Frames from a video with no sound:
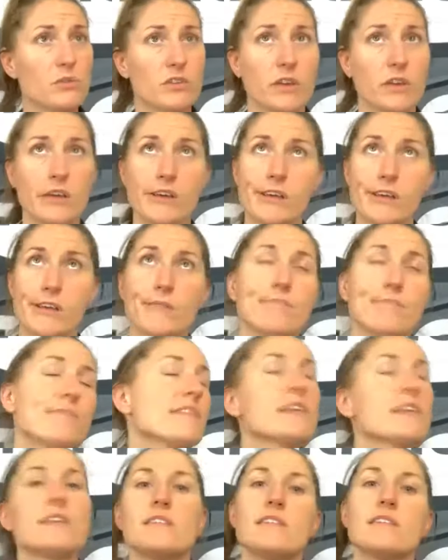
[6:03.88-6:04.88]
a
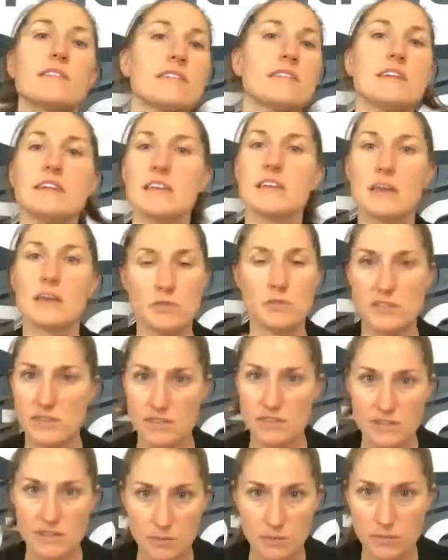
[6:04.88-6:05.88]
16 camera
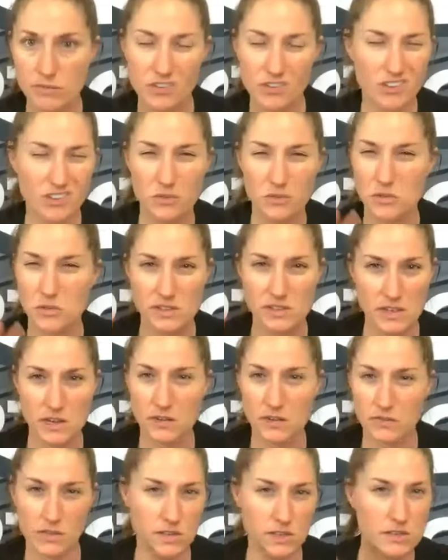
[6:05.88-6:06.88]
system just for the sake
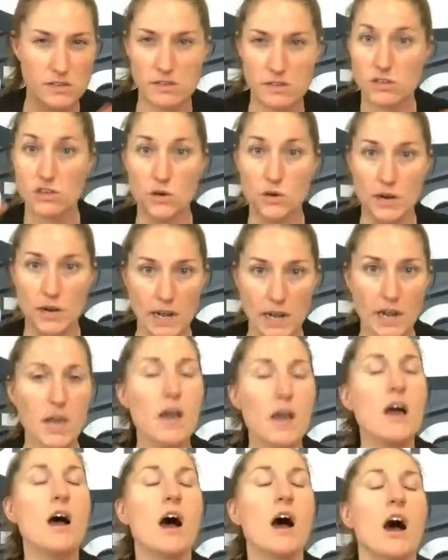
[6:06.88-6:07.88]
of this training.
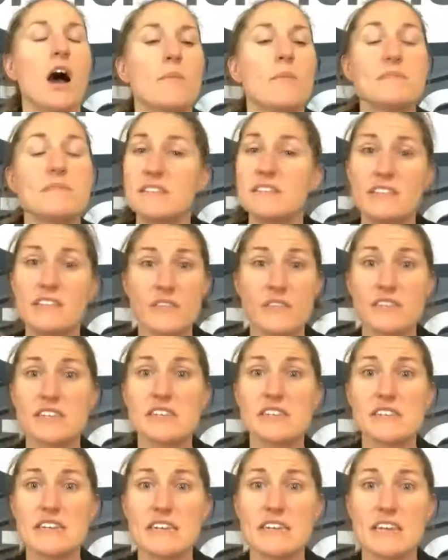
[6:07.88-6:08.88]
They have
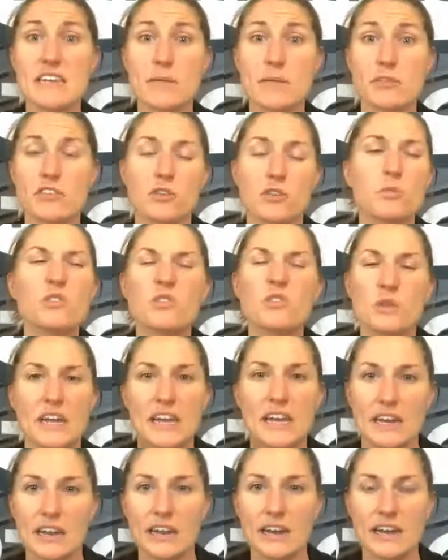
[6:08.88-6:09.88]
16 cameras, or we'll do an
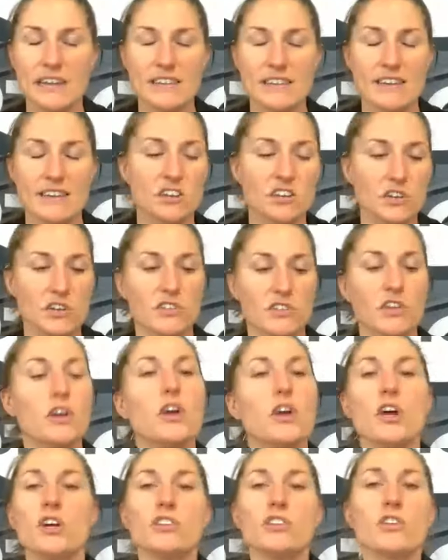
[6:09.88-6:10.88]
8, and 8's actually easier.
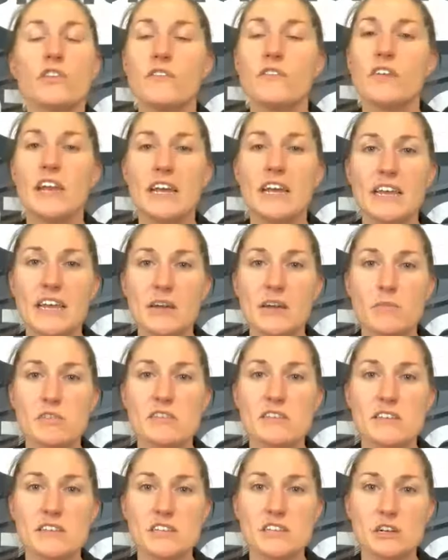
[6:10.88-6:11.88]
So they have an 8 camera
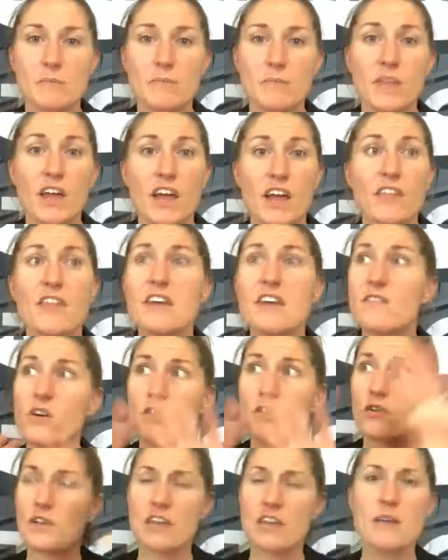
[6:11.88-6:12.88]
system and they have all
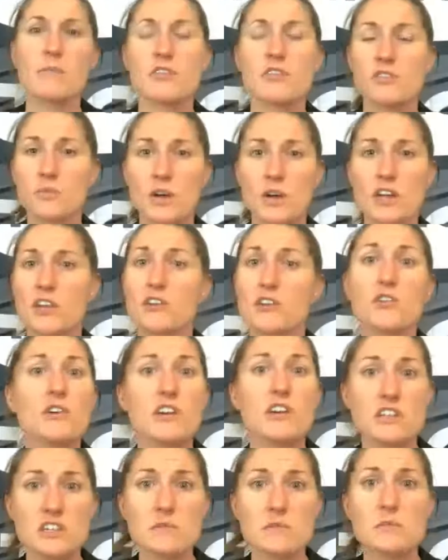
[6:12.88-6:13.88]
their cameras, right? And your
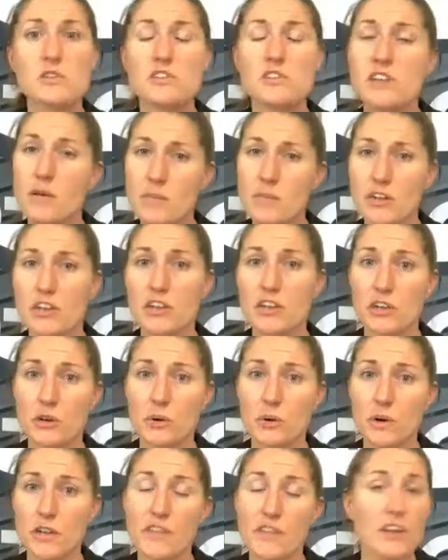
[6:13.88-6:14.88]
customer is coming to you
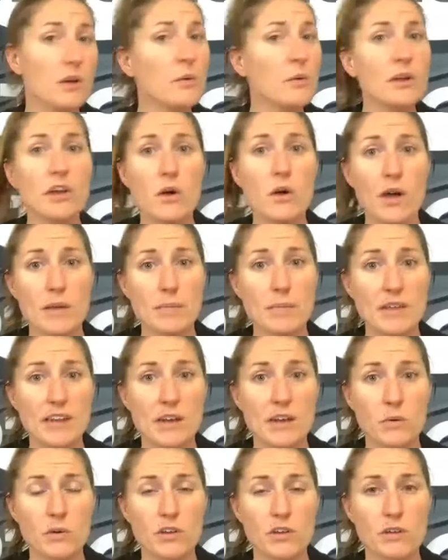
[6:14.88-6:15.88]
and they don't want to go IP
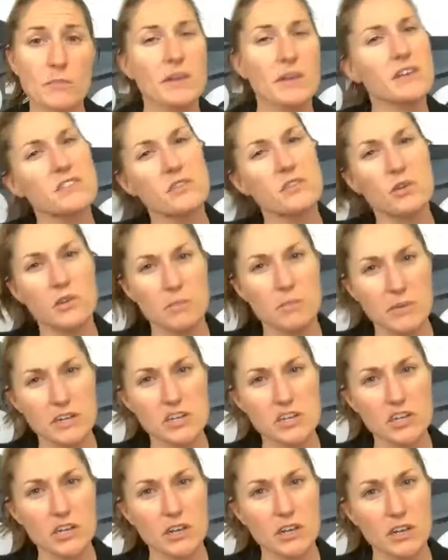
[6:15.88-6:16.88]
networking because they're on the
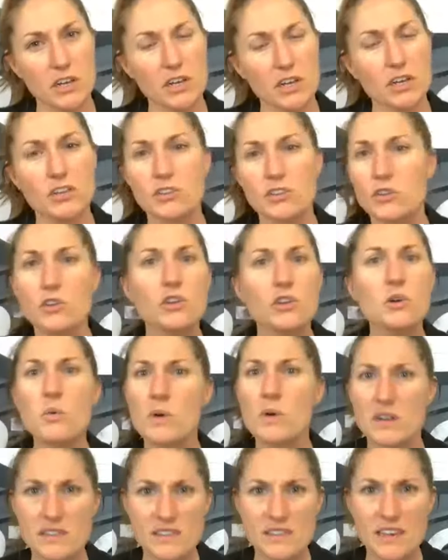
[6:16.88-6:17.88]
budget. So you don't want
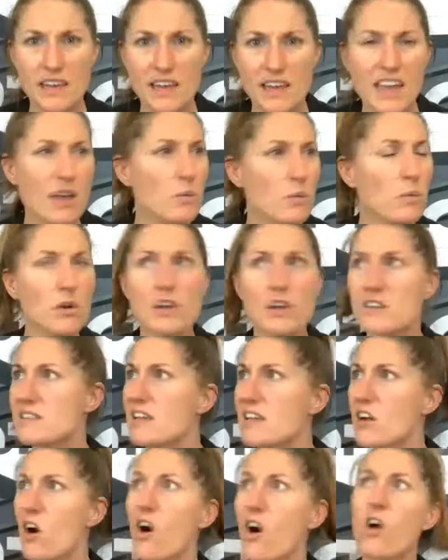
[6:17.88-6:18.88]
to say, hey, we're going to take
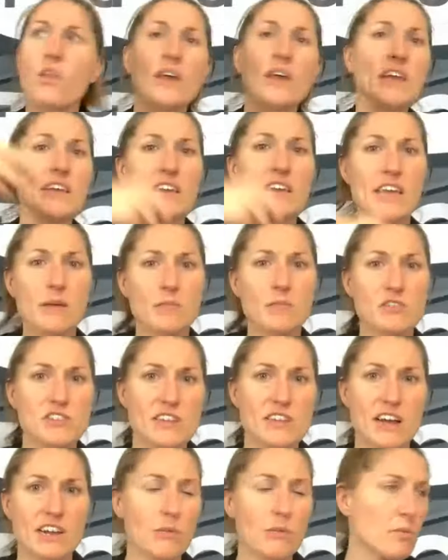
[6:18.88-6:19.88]
all 8 cameras
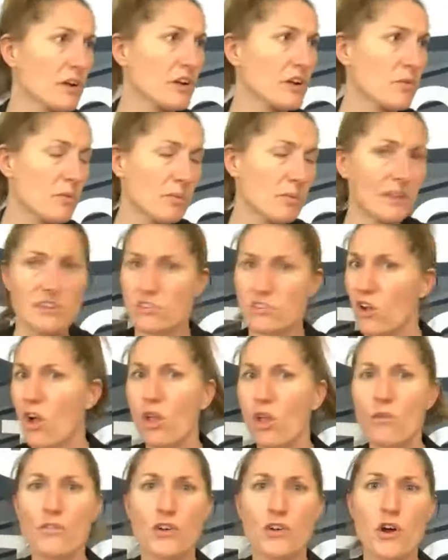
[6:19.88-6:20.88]
down and we're going to replace all
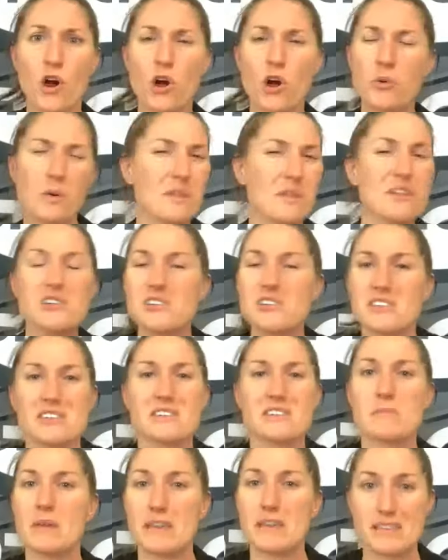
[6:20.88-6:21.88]
of your hardware. That just
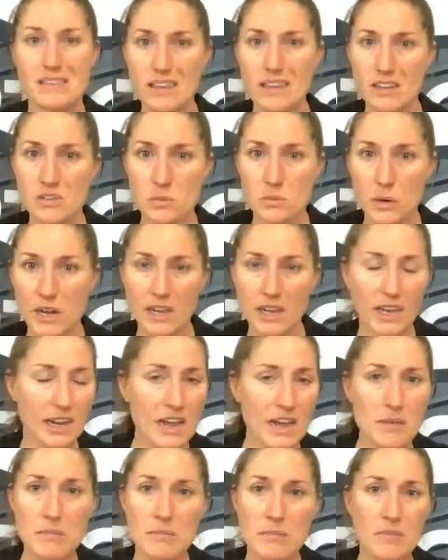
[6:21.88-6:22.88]
doesn't make sense, right? And
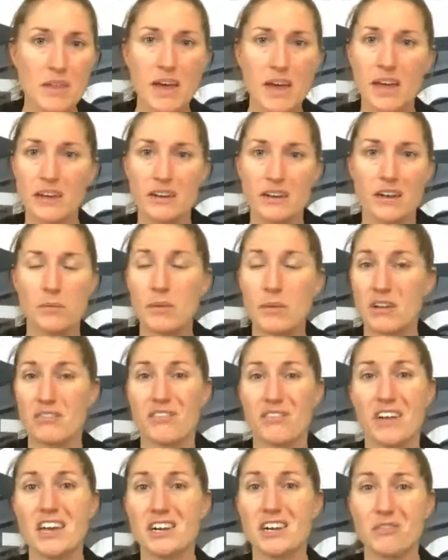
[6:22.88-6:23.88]
I'm not a big
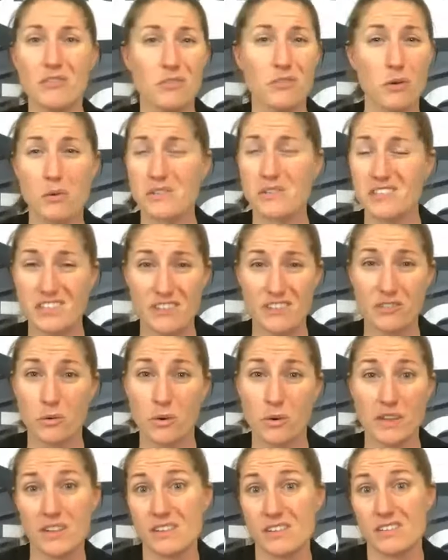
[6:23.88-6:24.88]
fan of throwing stuff away
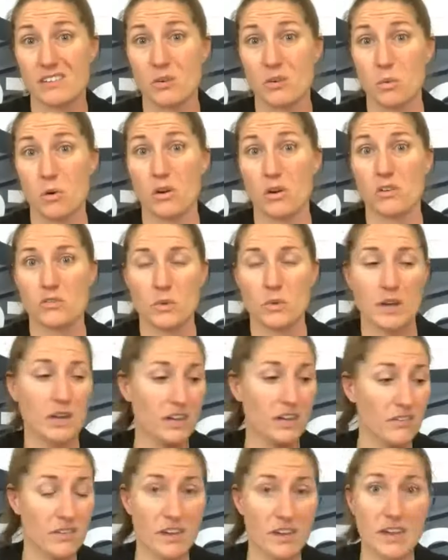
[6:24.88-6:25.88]
that still works, right?
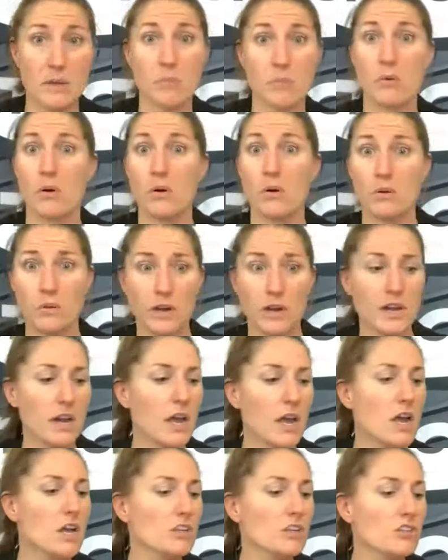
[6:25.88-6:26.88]
If it ain't broke, right?
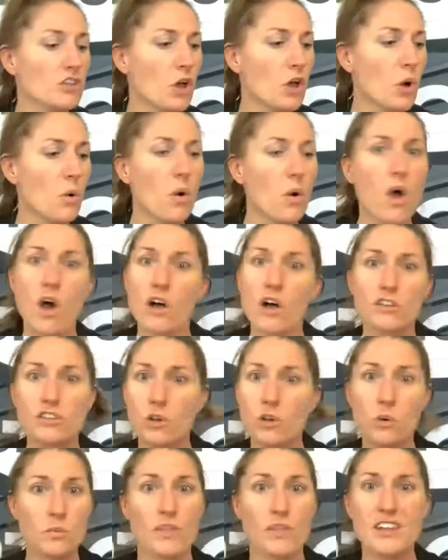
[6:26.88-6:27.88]
So
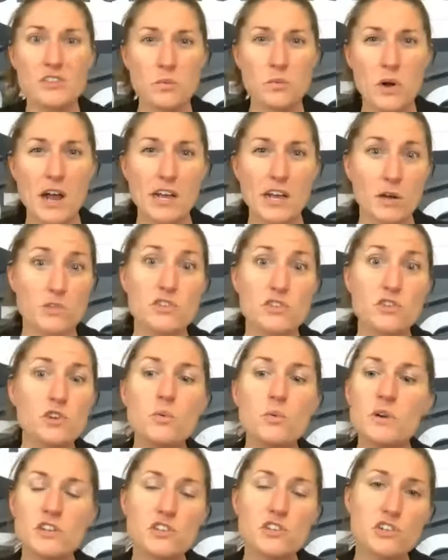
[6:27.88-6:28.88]
that's where I go. So you
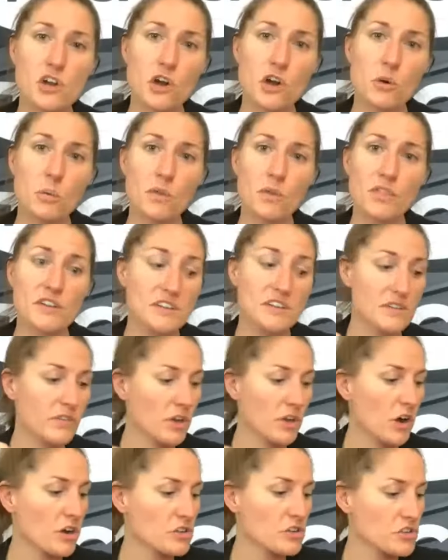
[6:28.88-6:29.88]
want to start with the
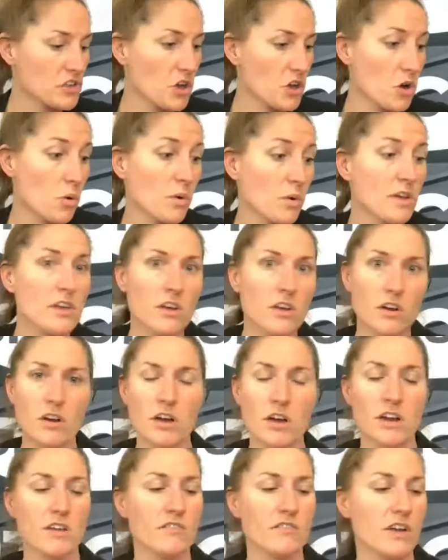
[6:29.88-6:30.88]
DVR. So here,
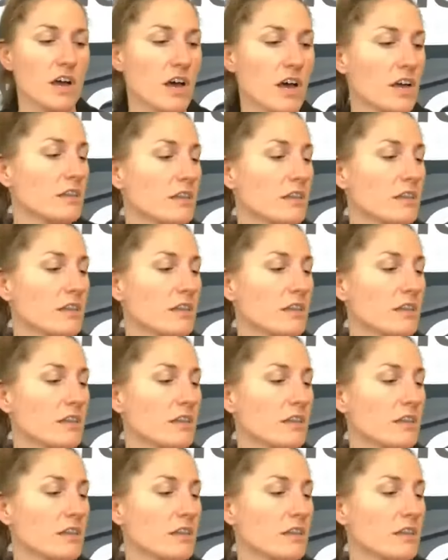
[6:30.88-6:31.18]
and I've got,